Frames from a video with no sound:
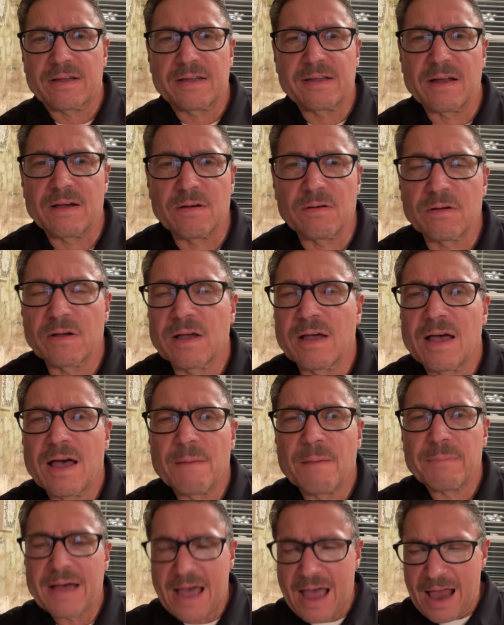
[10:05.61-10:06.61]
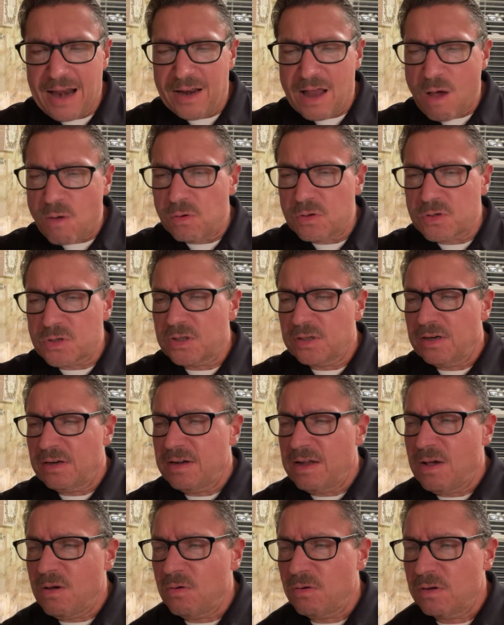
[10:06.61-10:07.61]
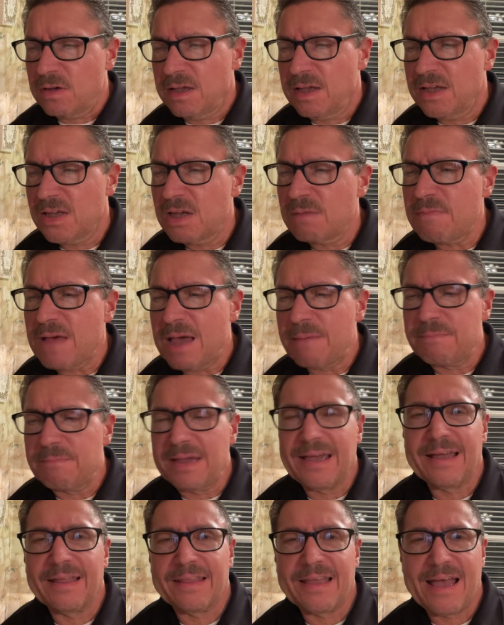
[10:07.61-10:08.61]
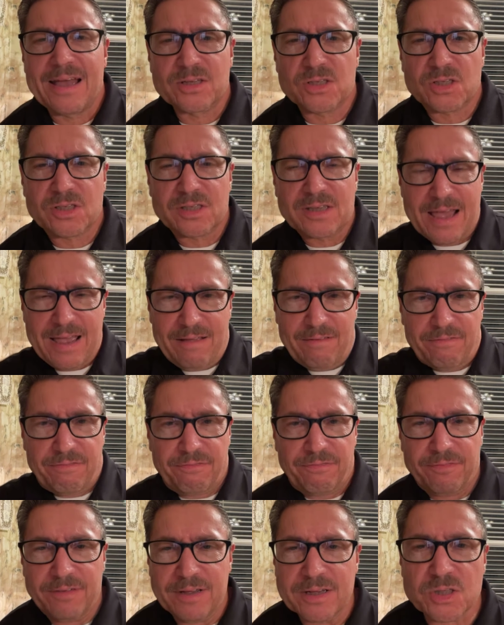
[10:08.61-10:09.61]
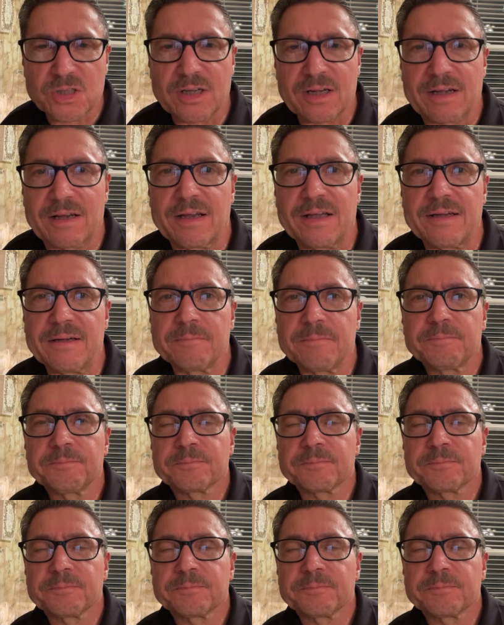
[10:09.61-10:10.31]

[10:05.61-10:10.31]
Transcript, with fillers: You know, but hallelujah! I want you to know you may be in that state physically,